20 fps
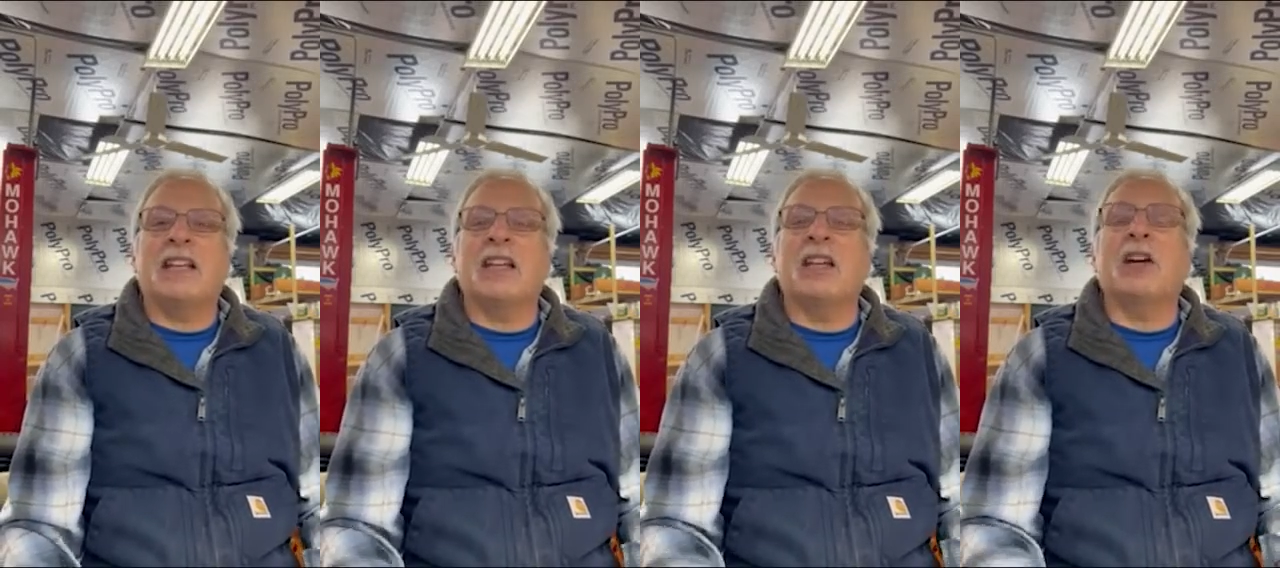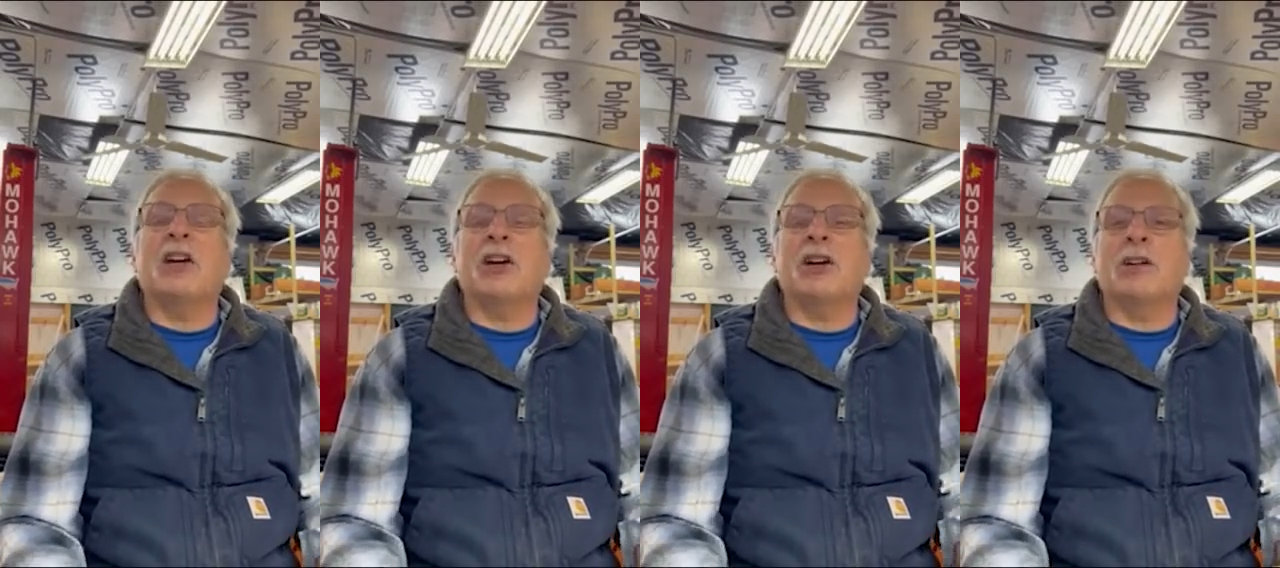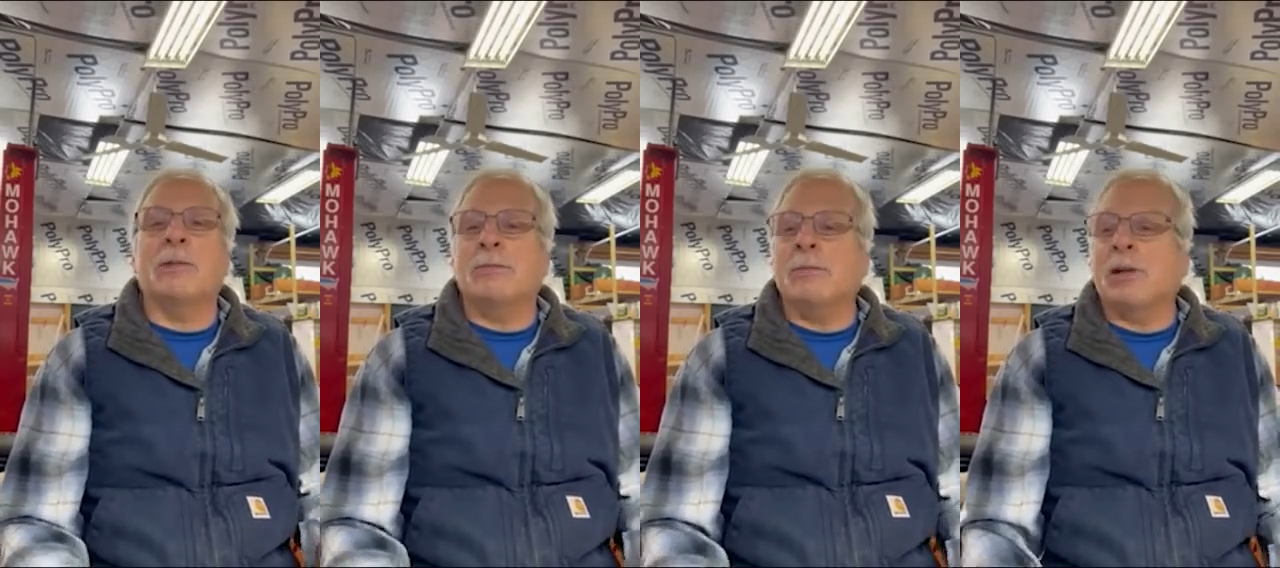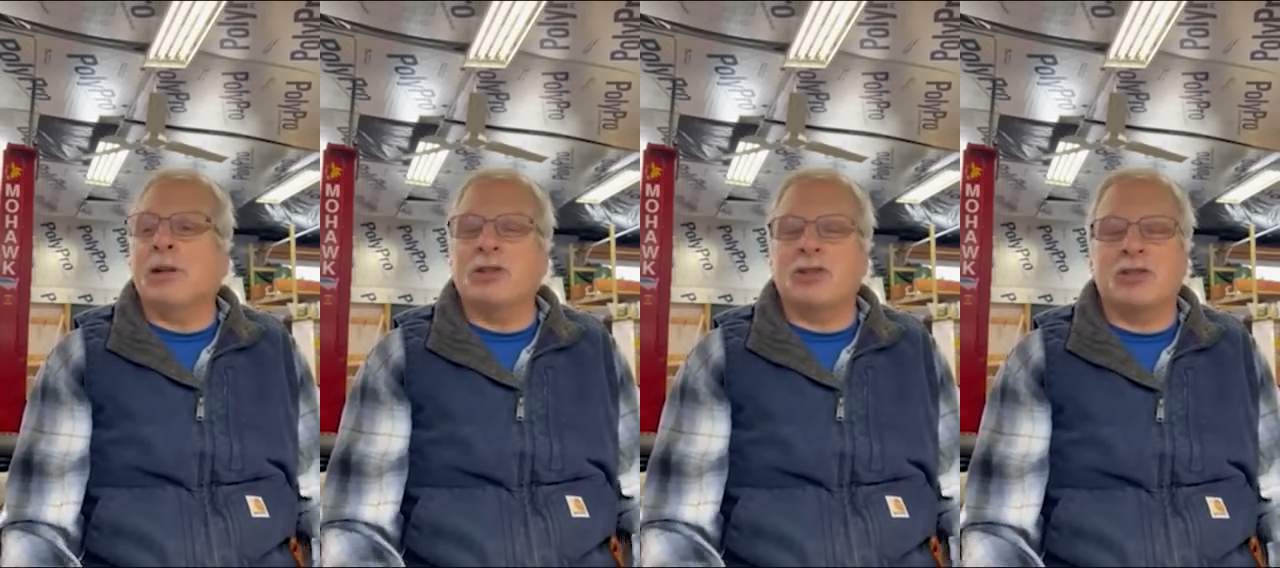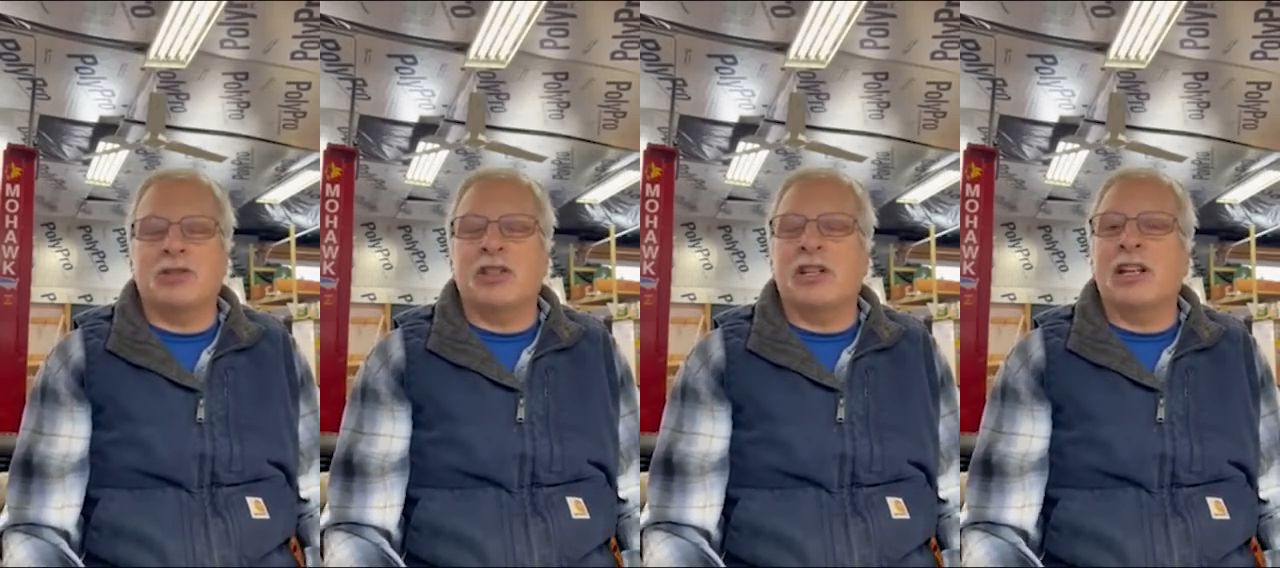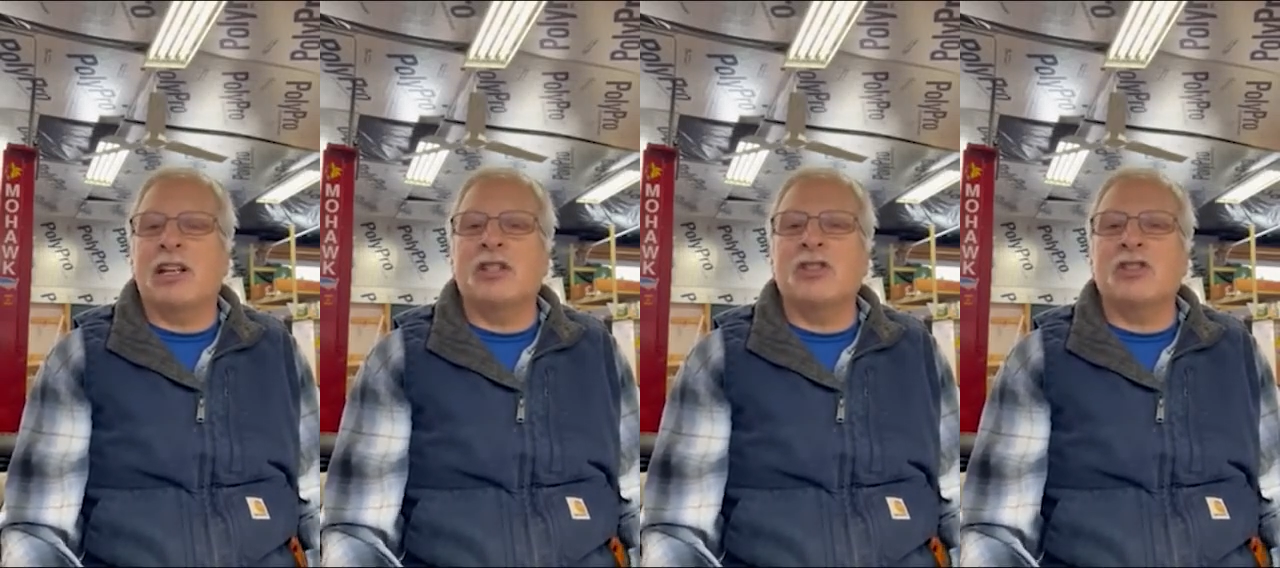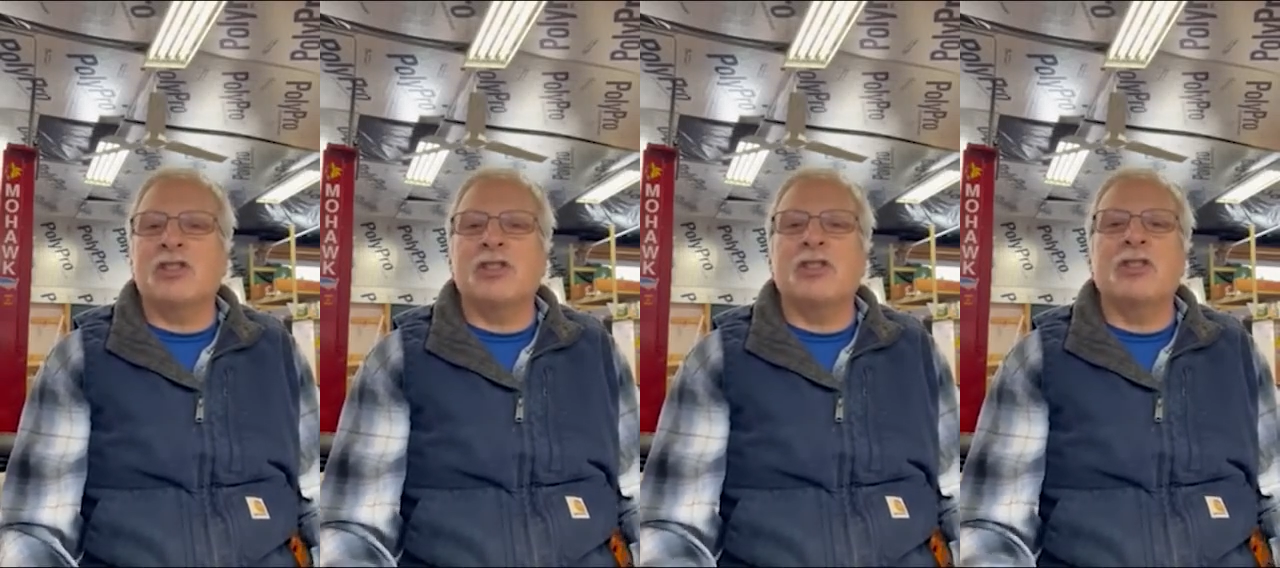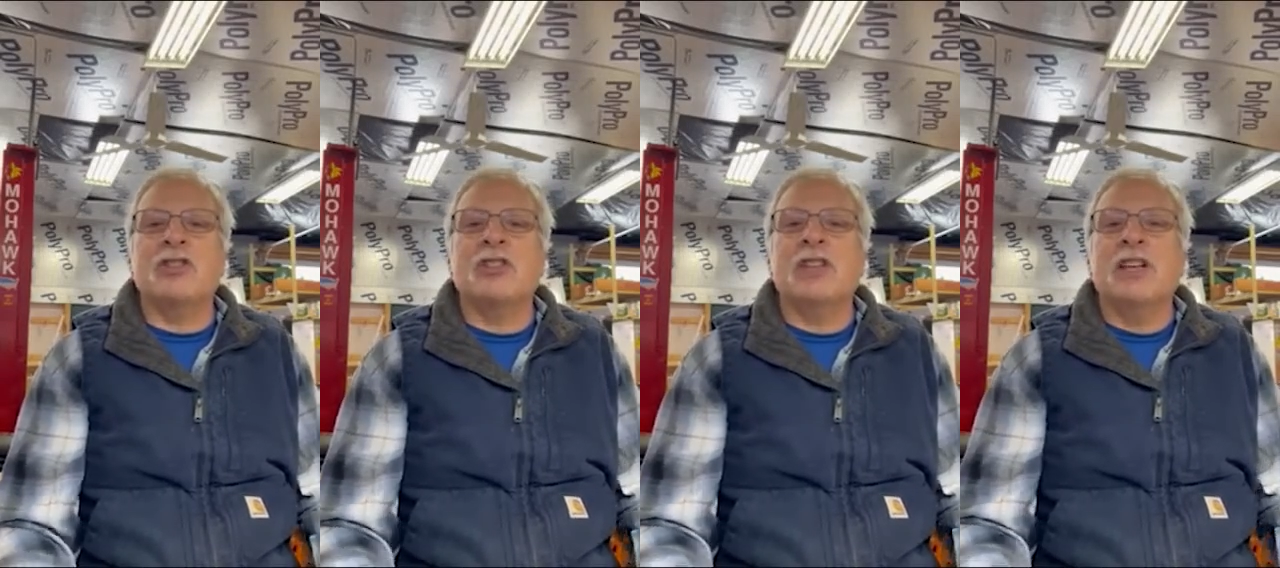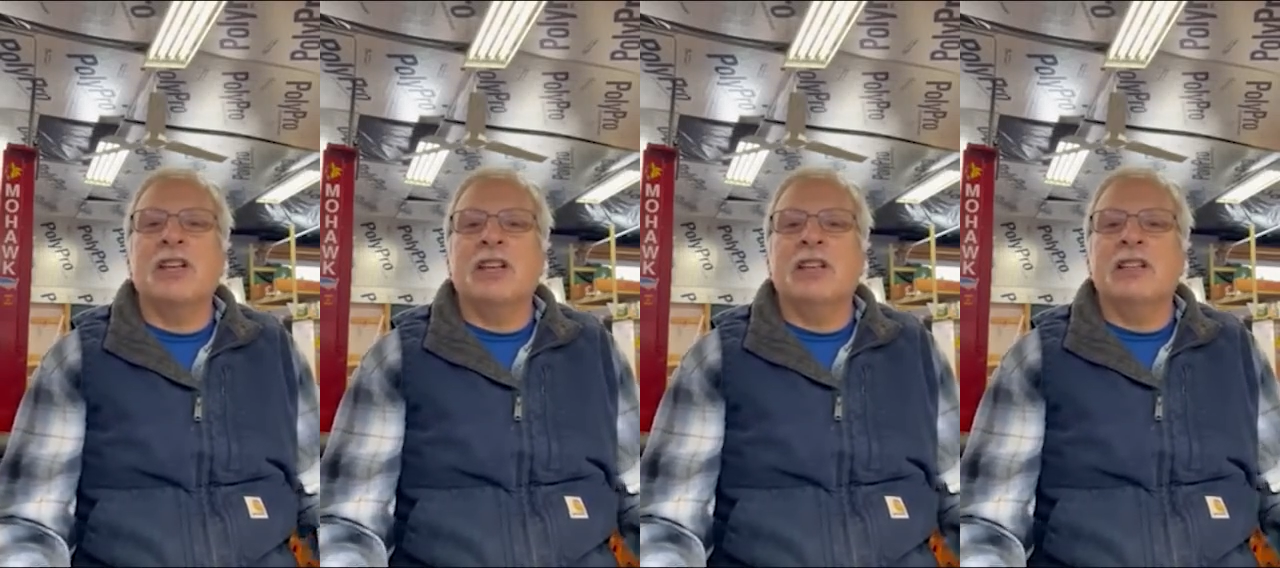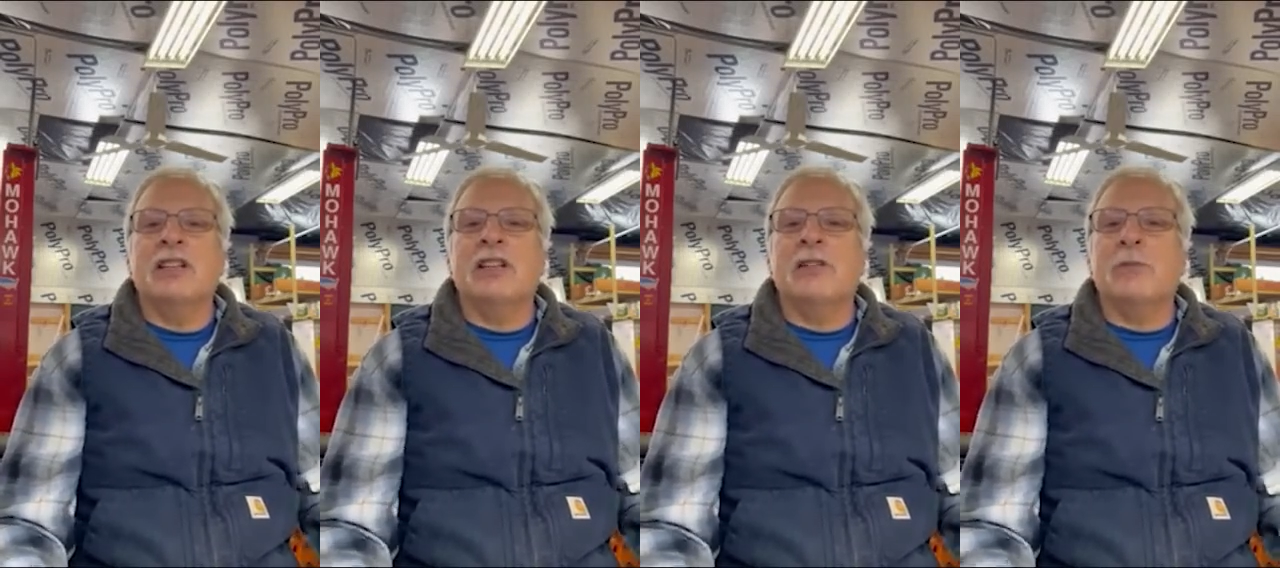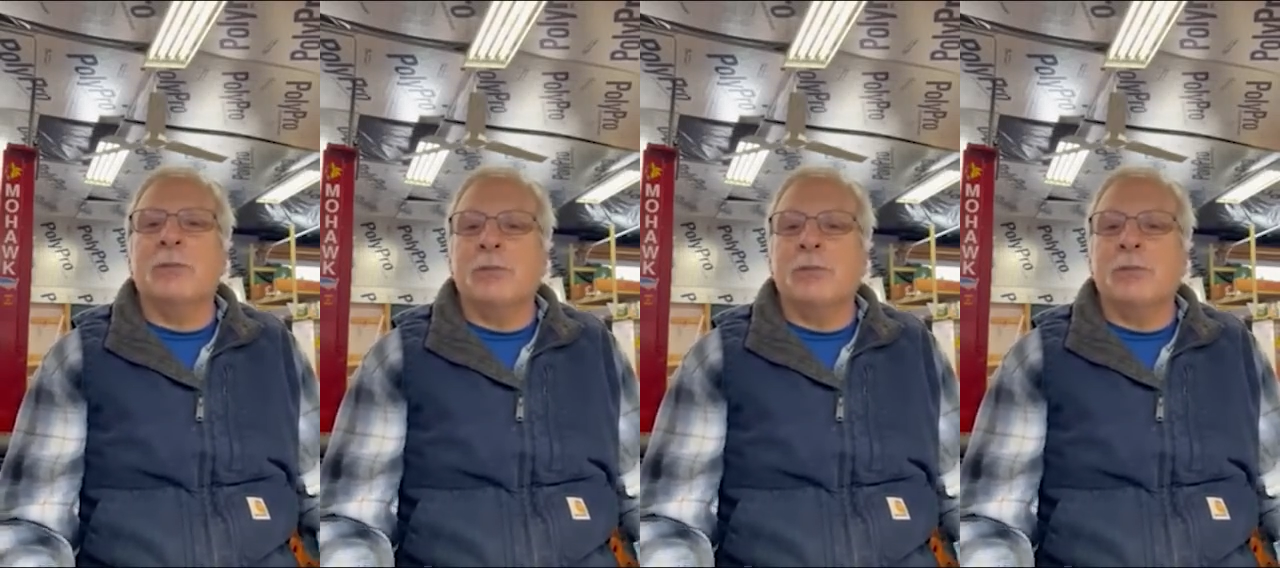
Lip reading: They are combustion engines. The